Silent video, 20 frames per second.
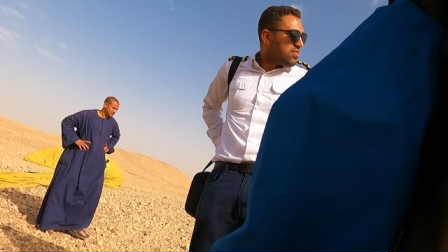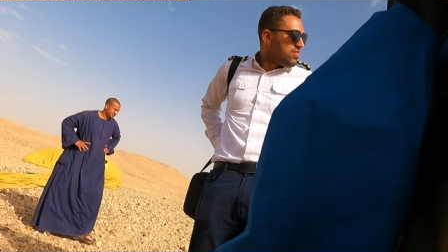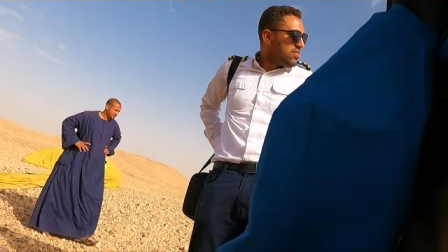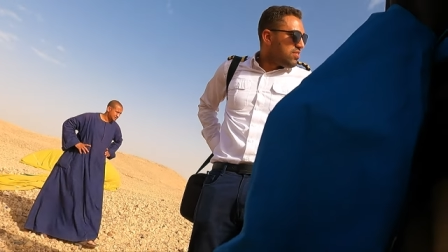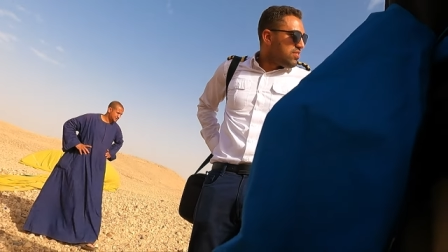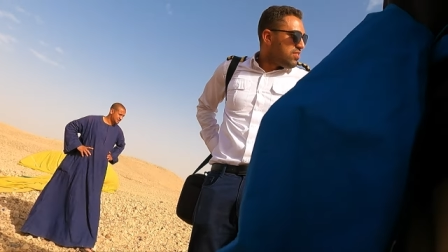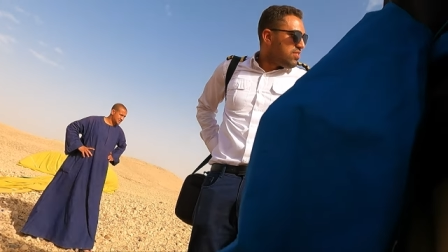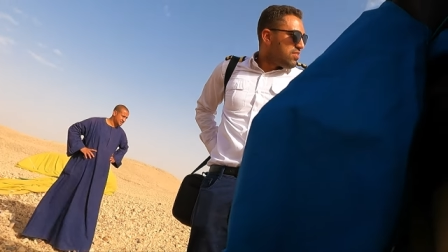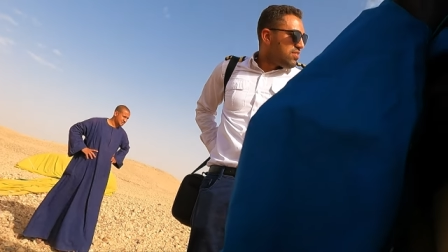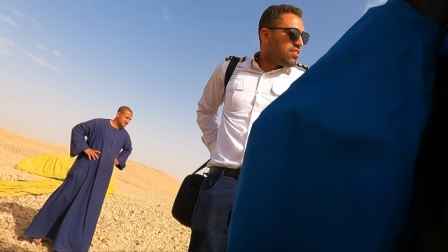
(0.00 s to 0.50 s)
Is
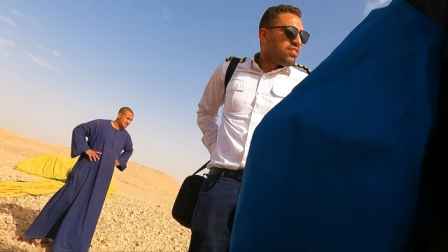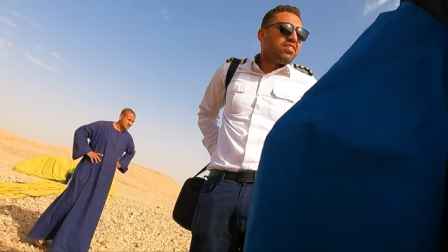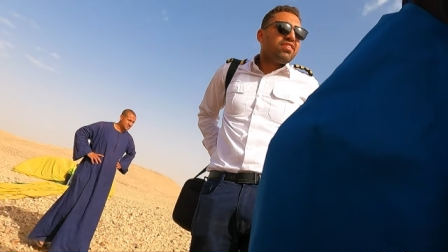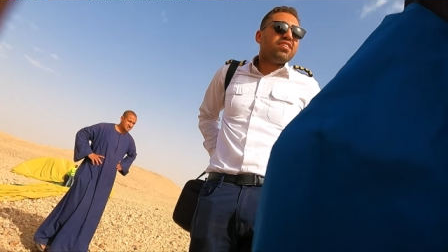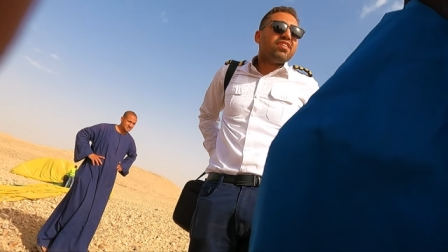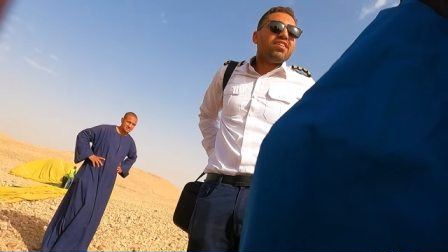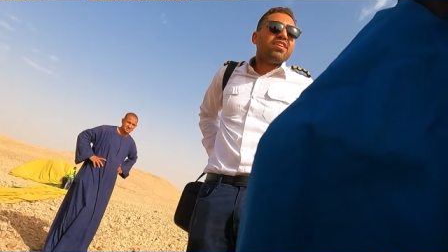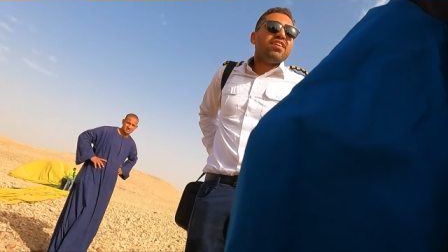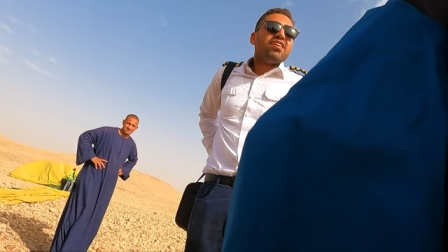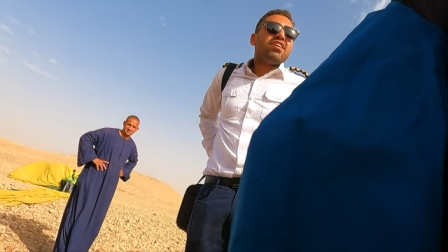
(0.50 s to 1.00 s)
this one of the
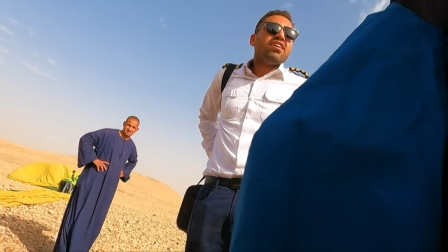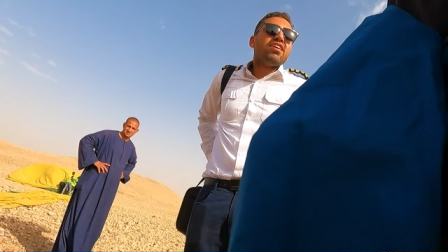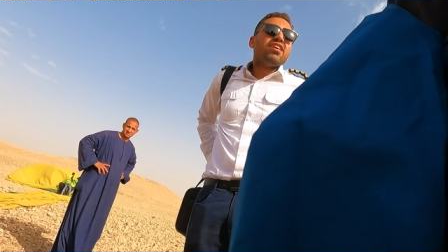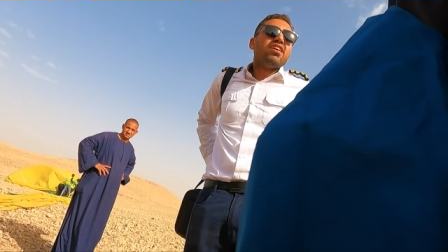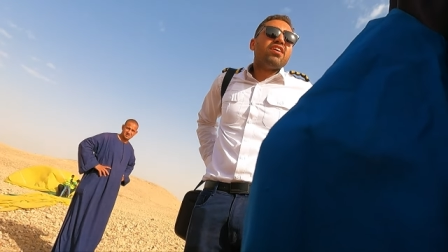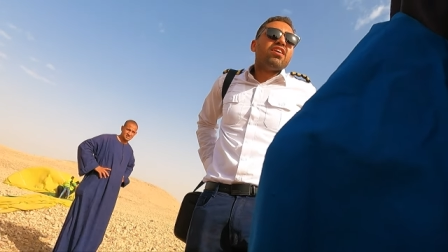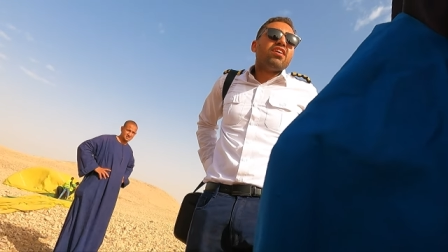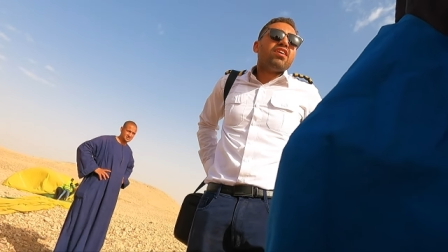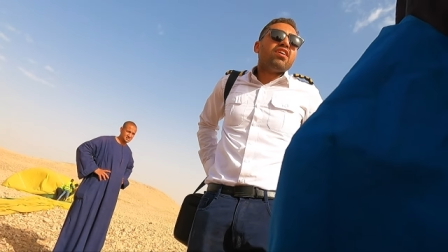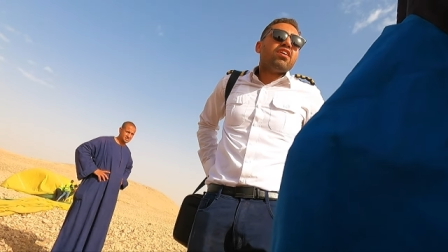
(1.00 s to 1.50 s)

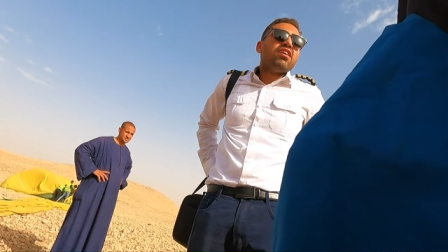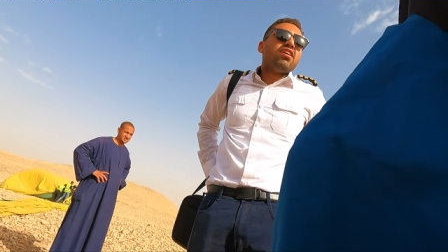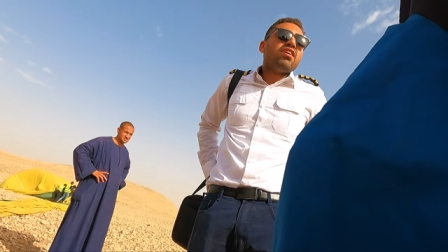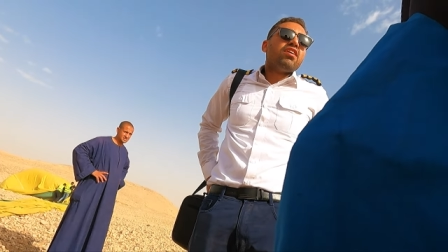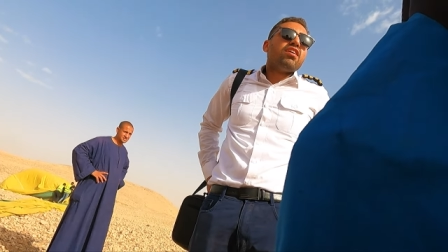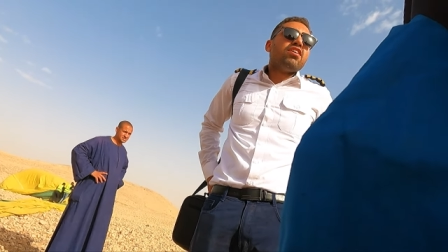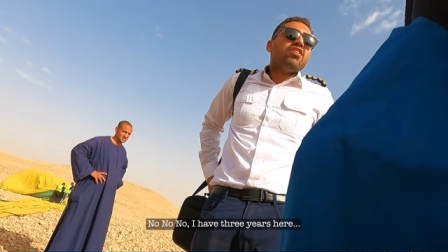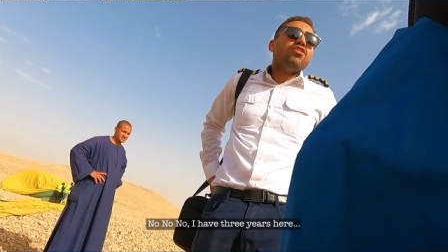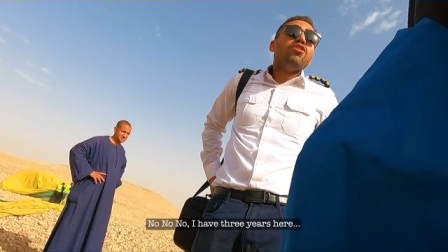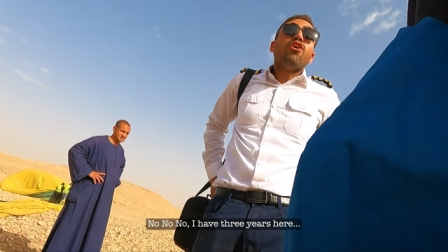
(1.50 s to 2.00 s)
roughest you've had?
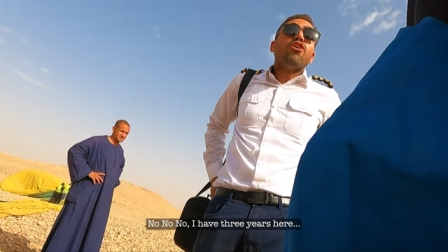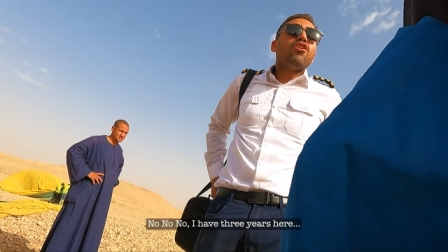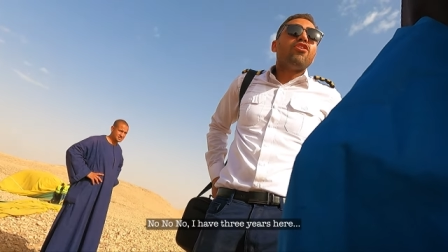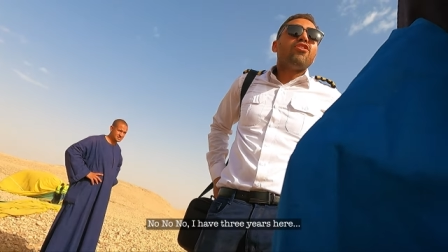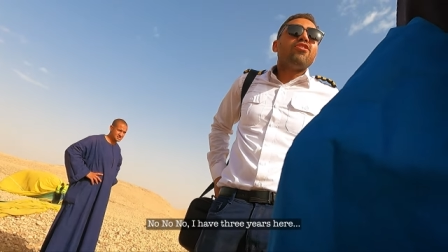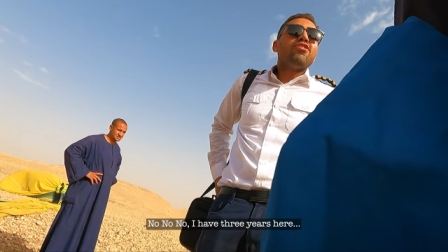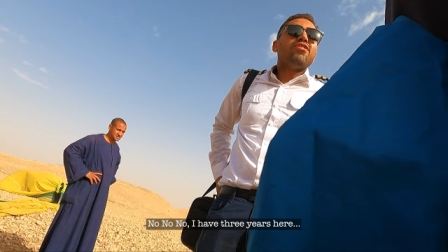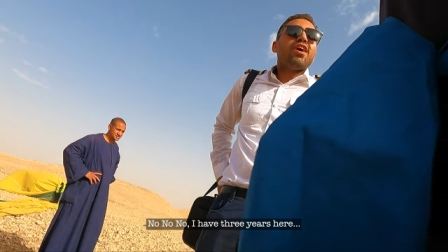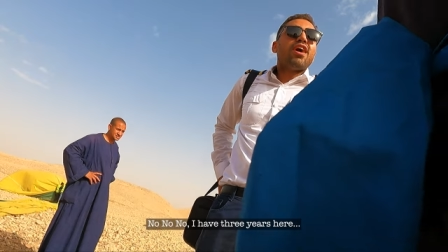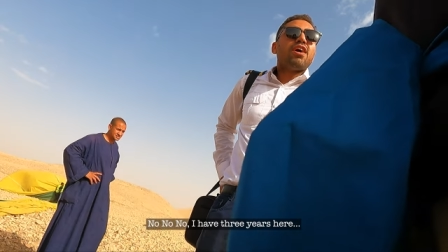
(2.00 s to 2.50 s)
No,
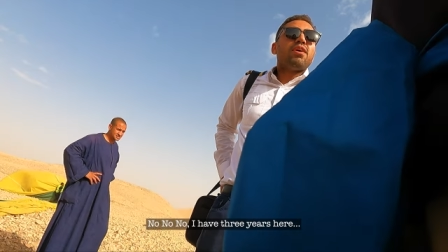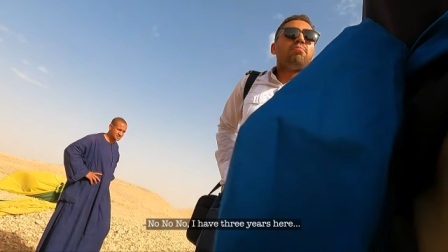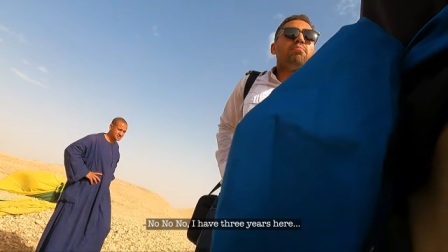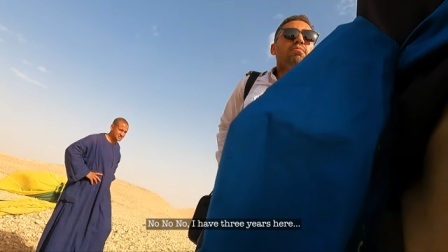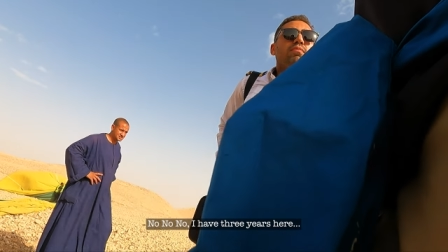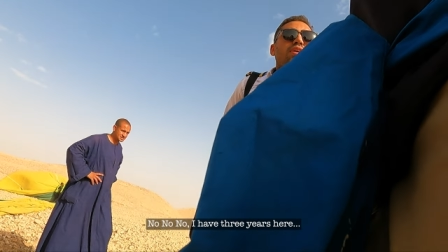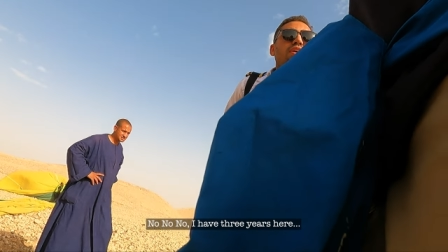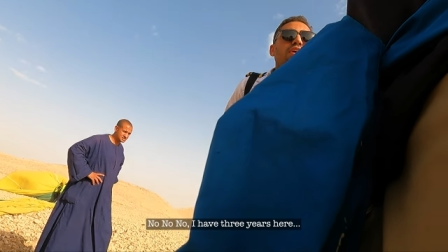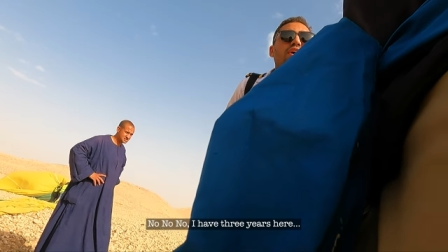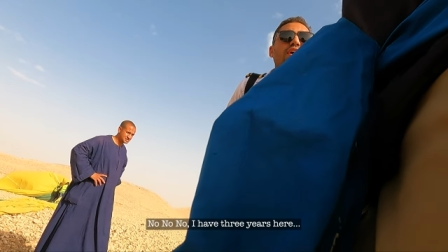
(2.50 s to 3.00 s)
no, no, no. I,
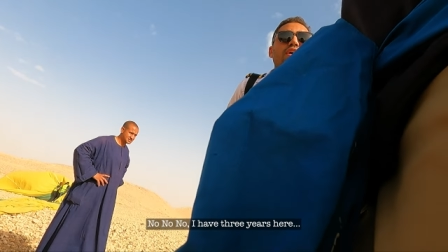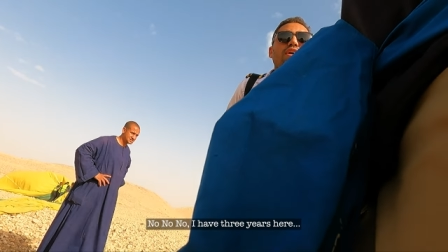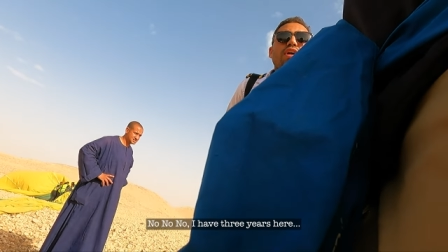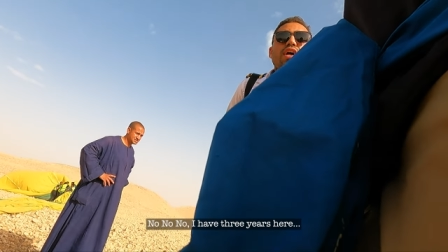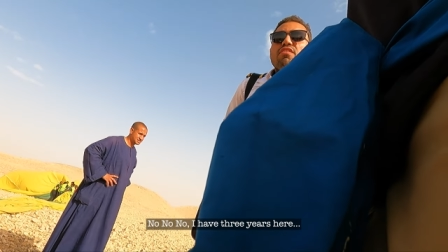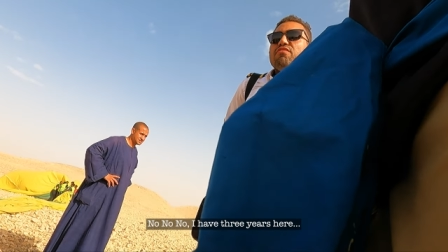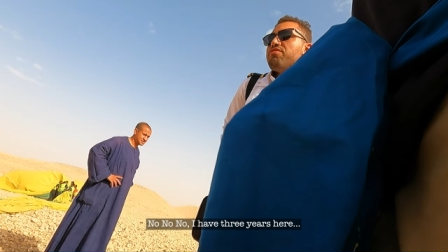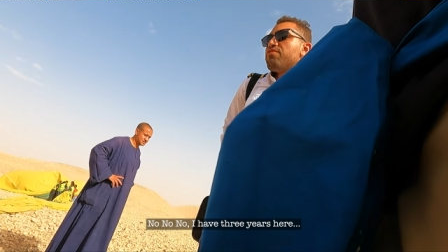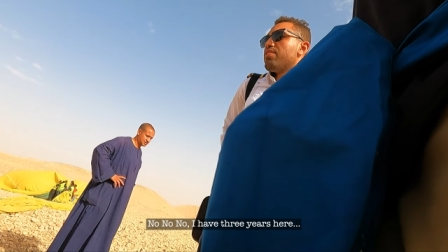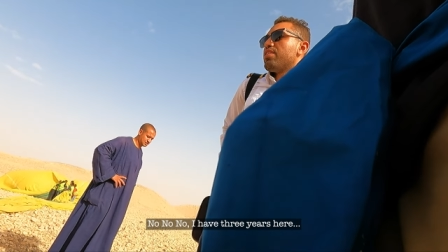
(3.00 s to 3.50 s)
am, uh, I
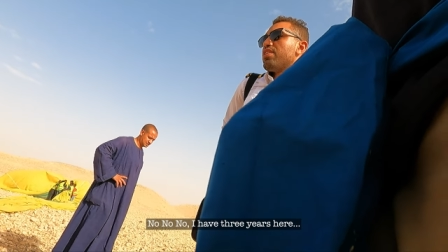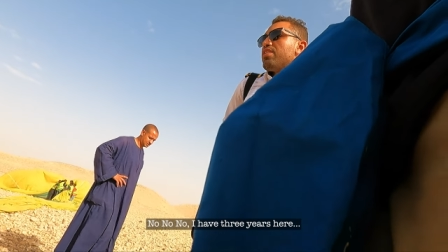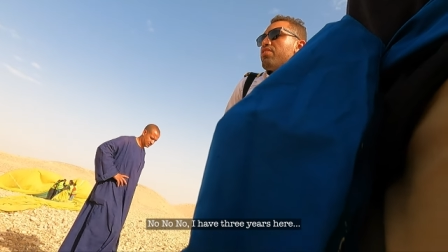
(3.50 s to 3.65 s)
have